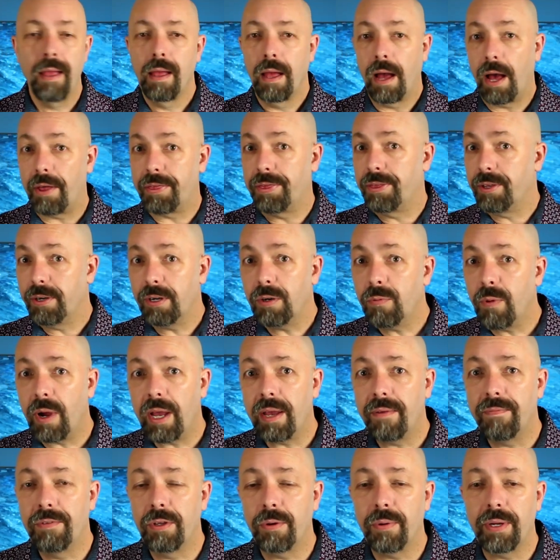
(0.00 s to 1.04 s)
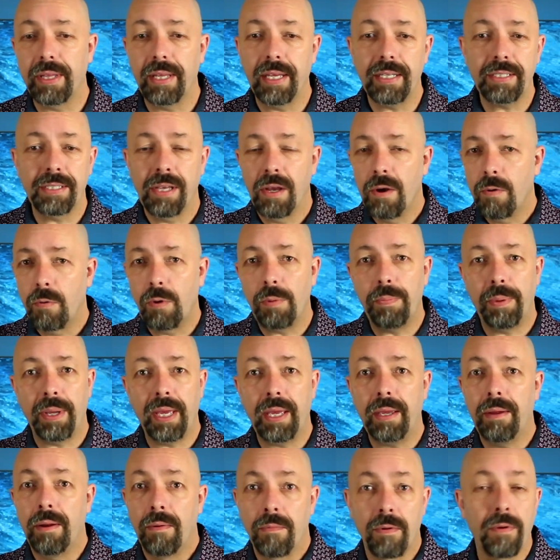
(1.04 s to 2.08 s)
A third way of doing this would
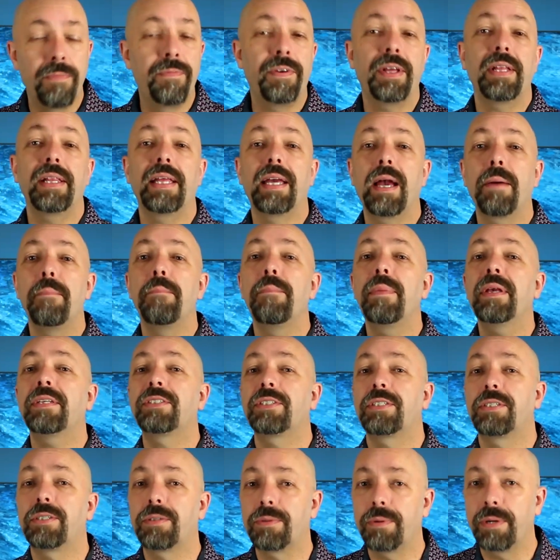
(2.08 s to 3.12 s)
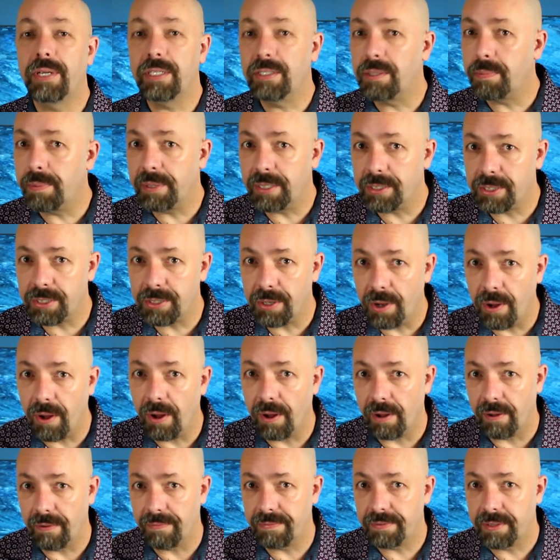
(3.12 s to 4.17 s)
be revealing a mystery to be
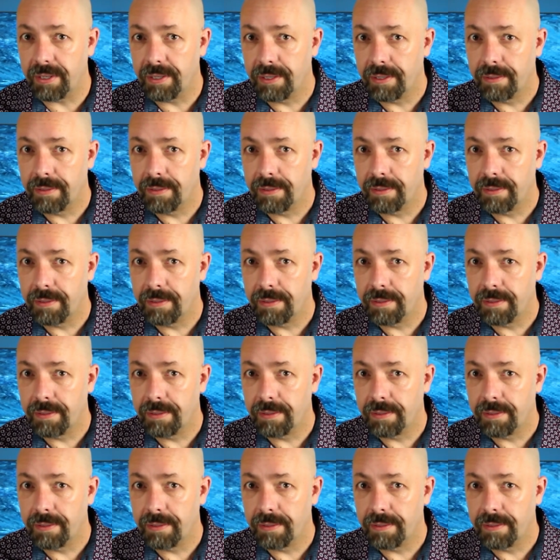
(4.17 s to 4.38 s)
solved.